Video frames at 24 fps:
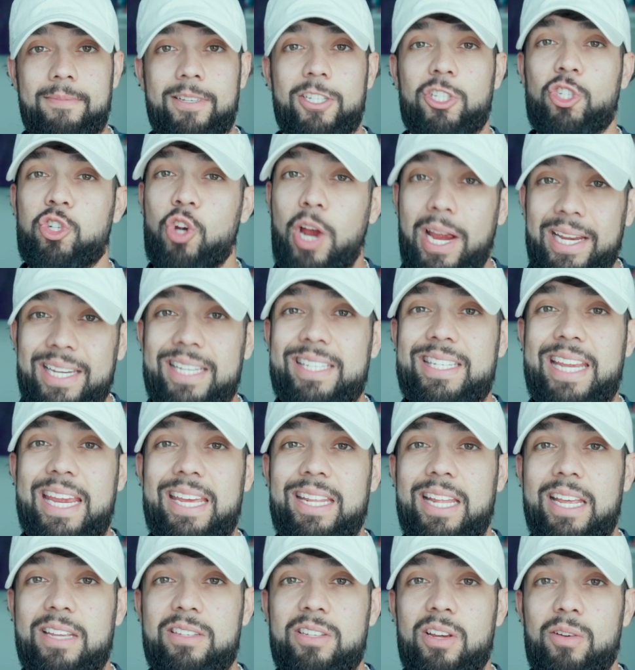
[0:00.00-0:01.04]
Trying to stay in
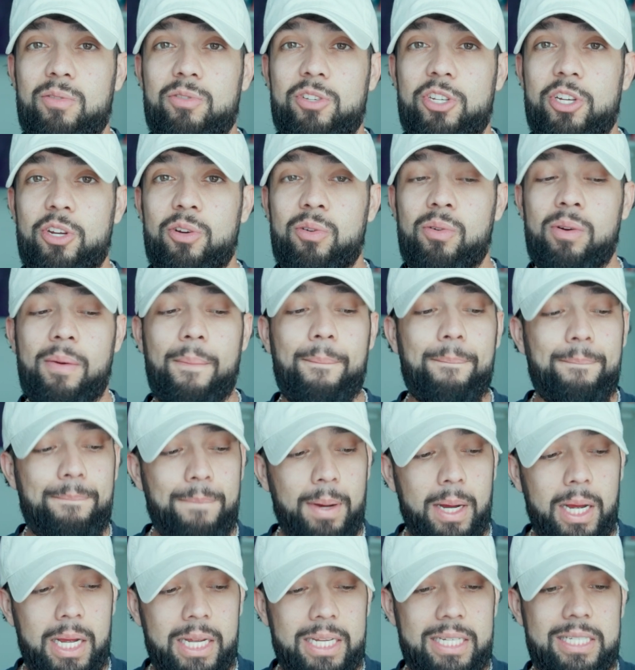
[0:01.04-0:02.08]
that zone too,
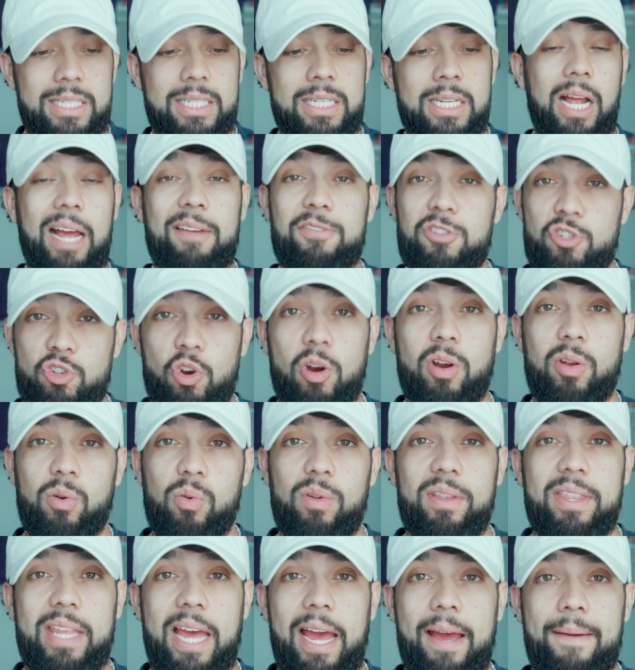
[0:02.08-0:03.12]
but I've struggled
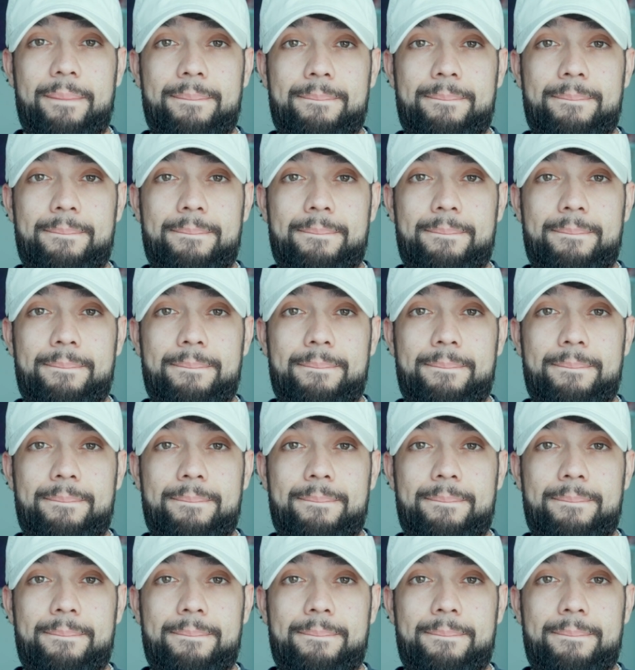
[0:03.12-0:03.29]
with that.